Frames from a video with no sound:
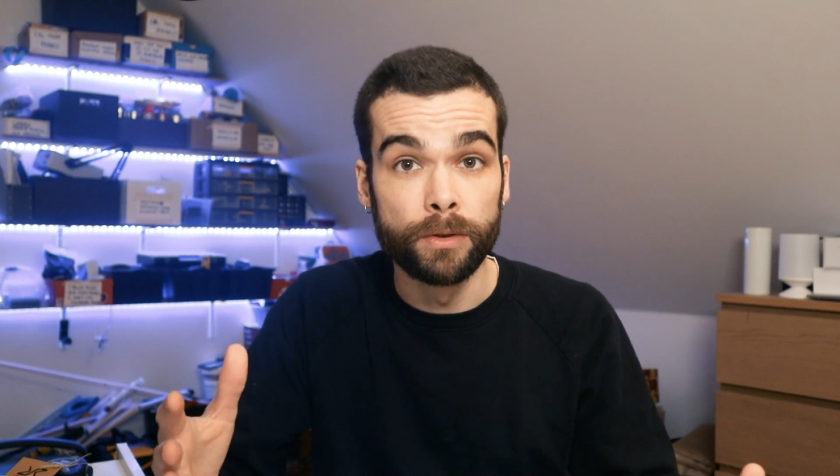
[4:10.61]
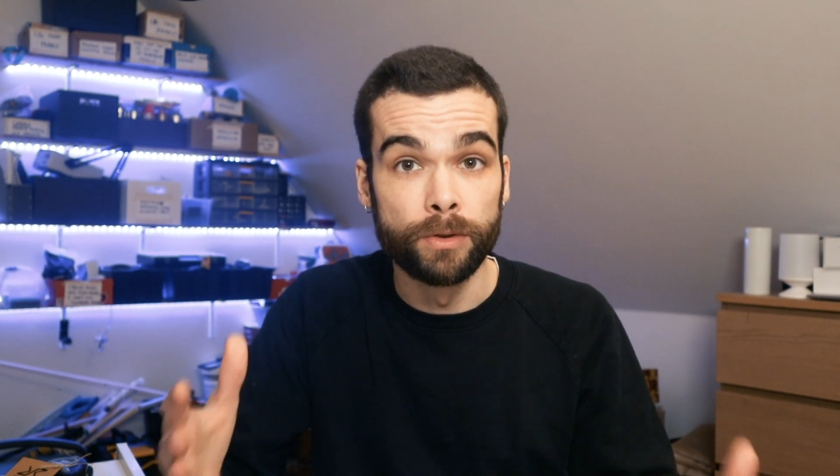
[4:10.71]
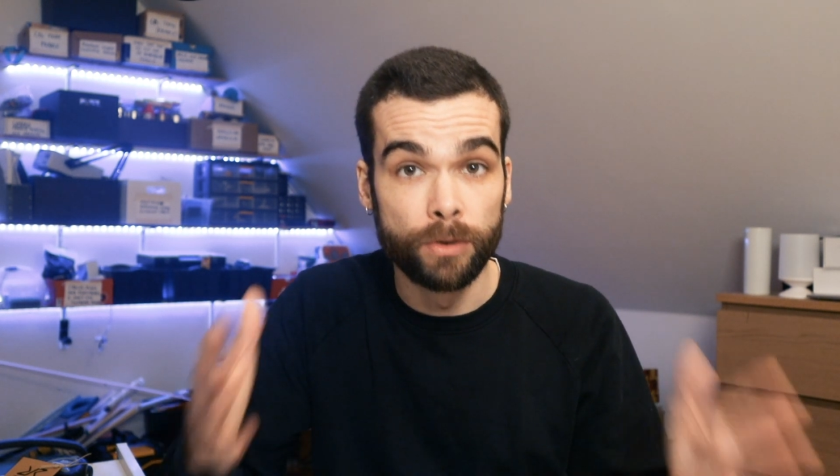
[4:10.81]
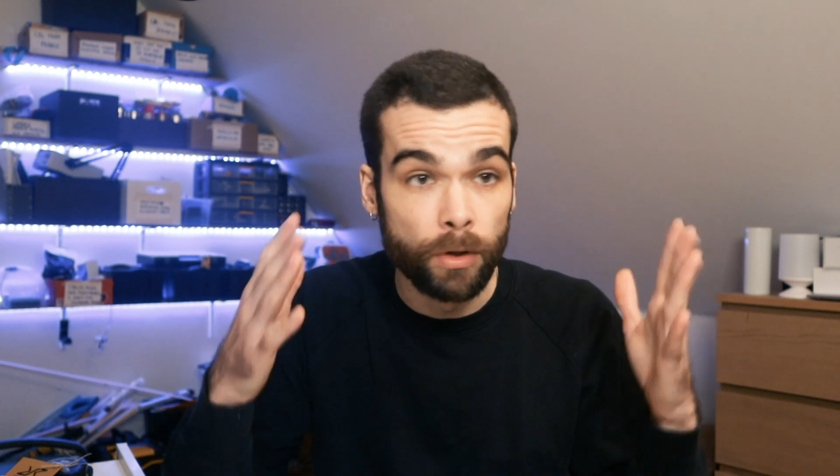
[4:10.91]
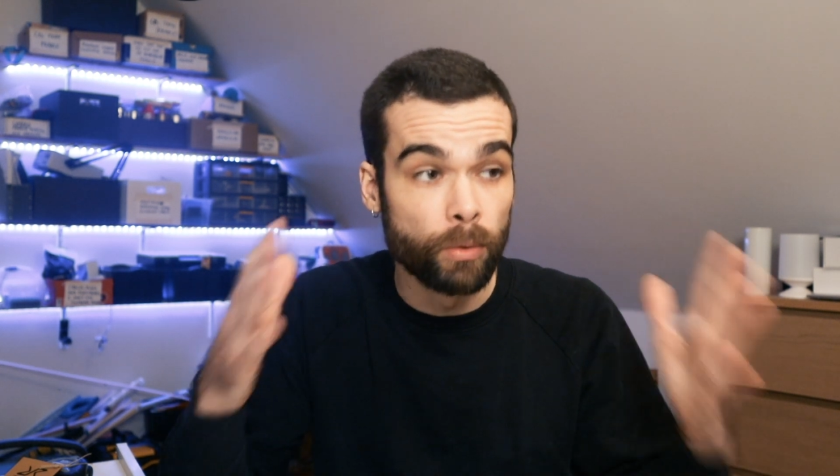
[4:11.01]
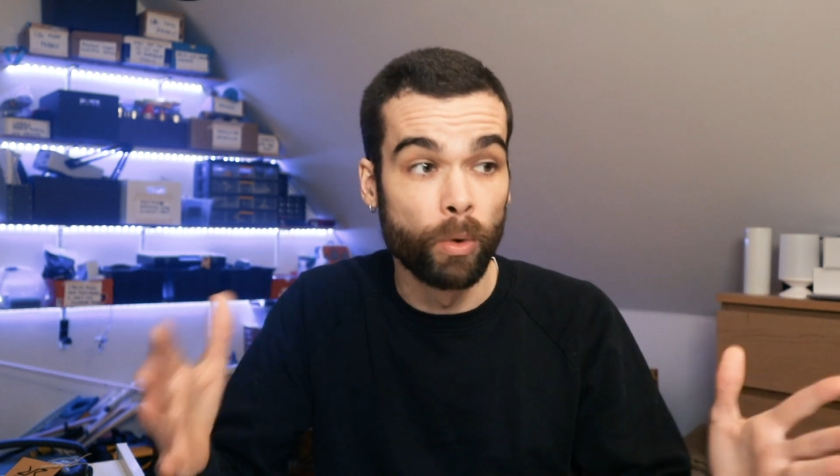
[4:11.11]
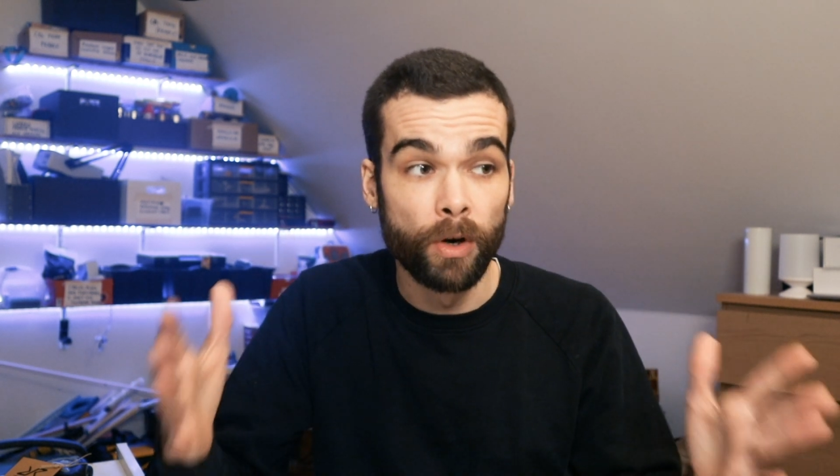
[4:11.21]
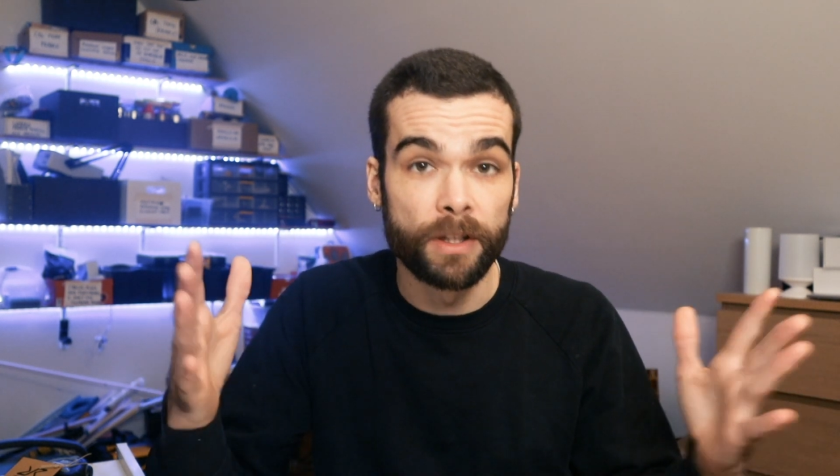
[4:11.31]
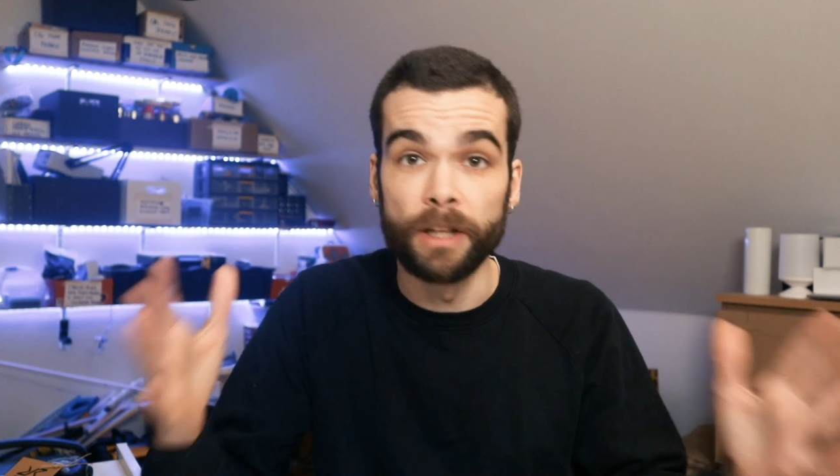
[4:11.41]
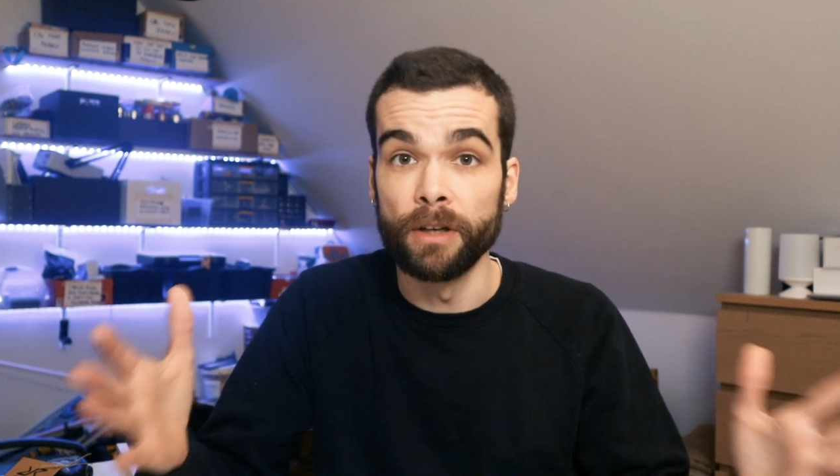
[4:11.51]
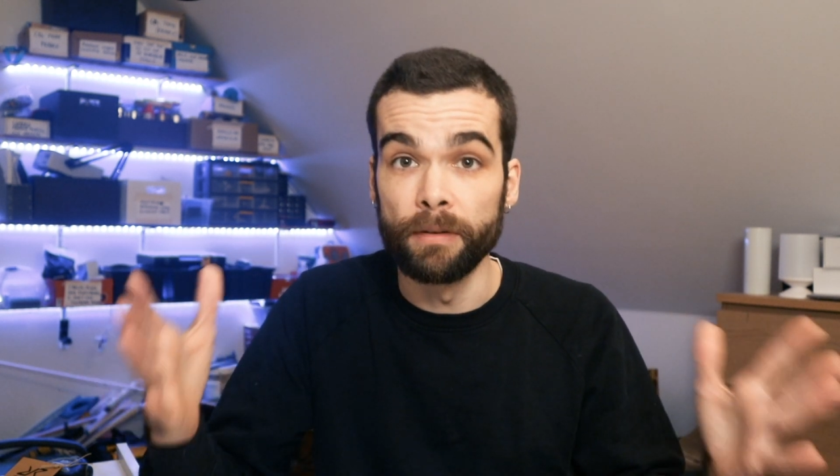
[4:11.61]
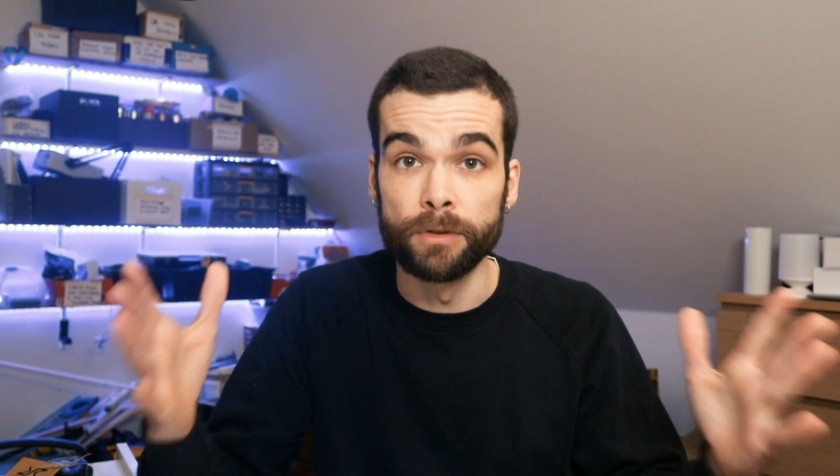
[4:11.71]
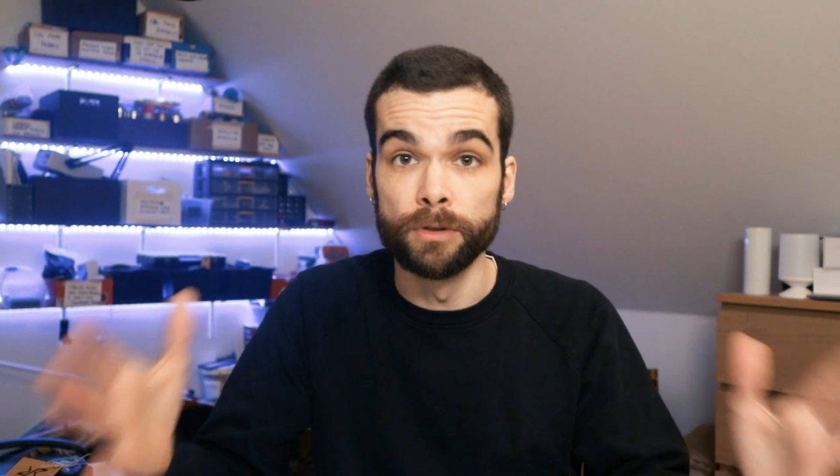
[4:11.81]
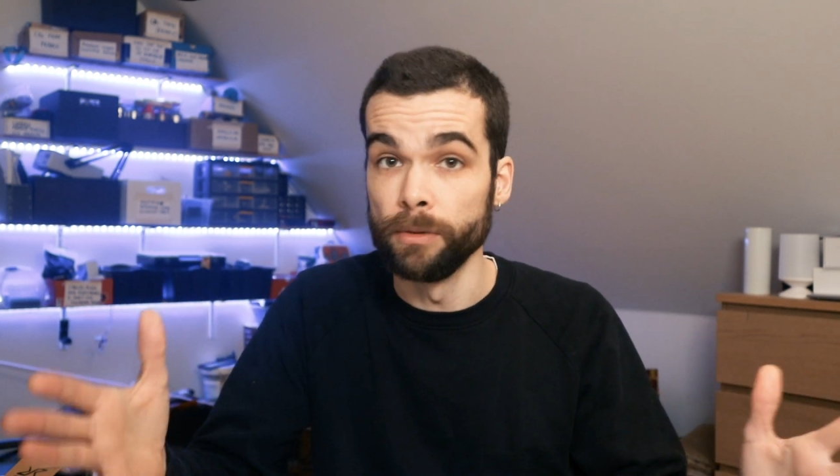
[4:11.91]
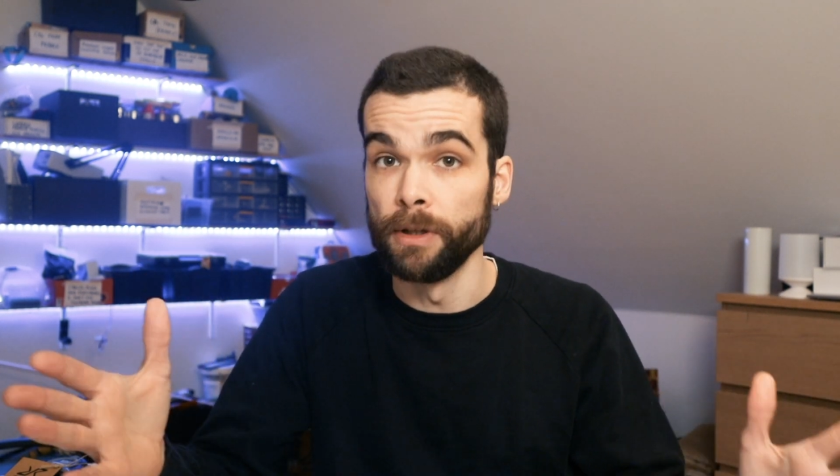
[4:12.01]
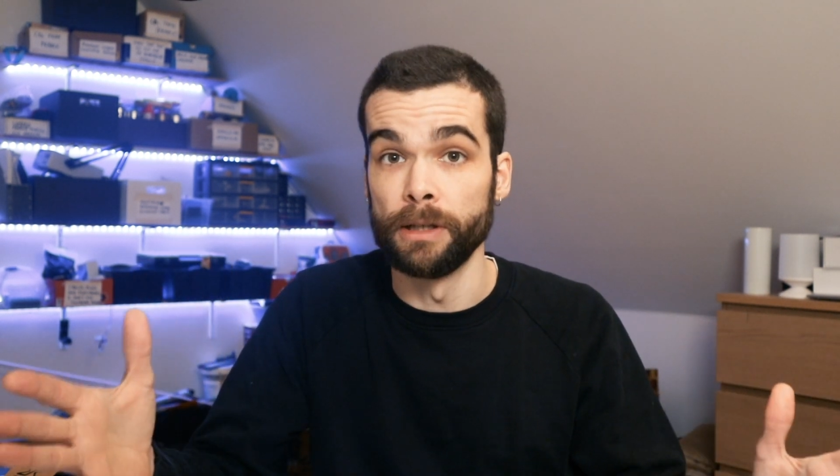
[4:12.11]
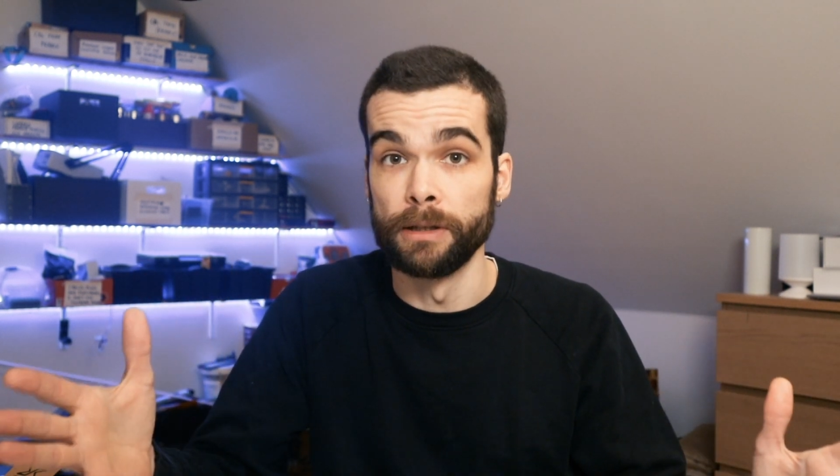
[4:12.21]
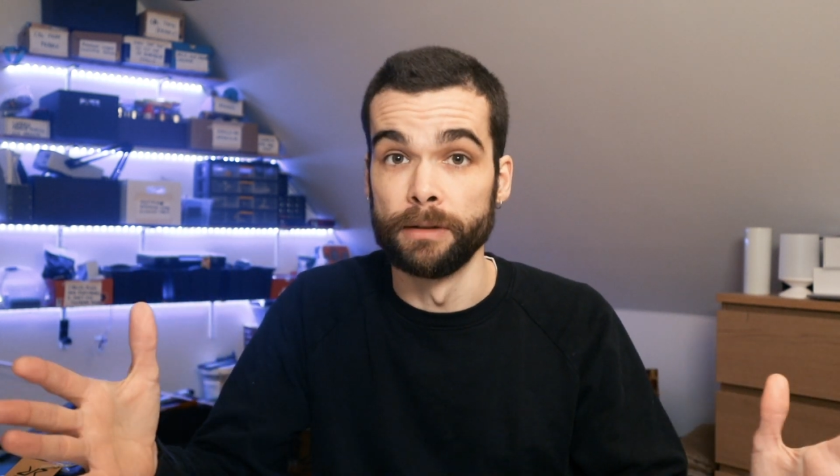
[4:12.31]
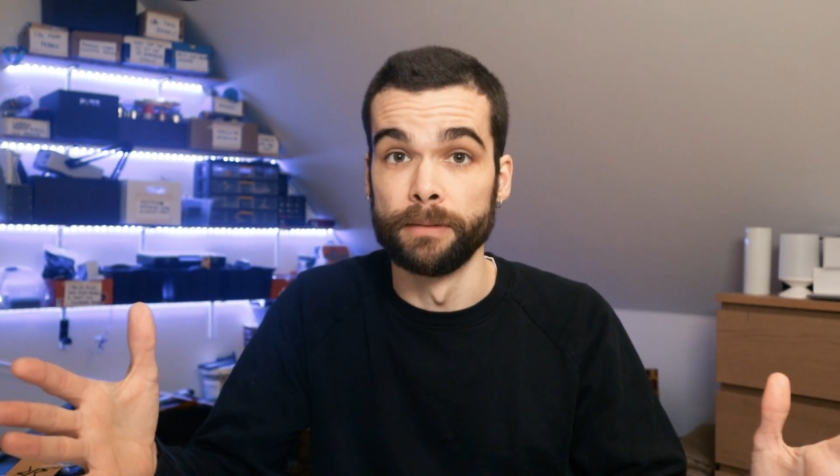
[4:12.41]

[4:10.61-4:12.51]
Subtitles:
do the work that you have to do there.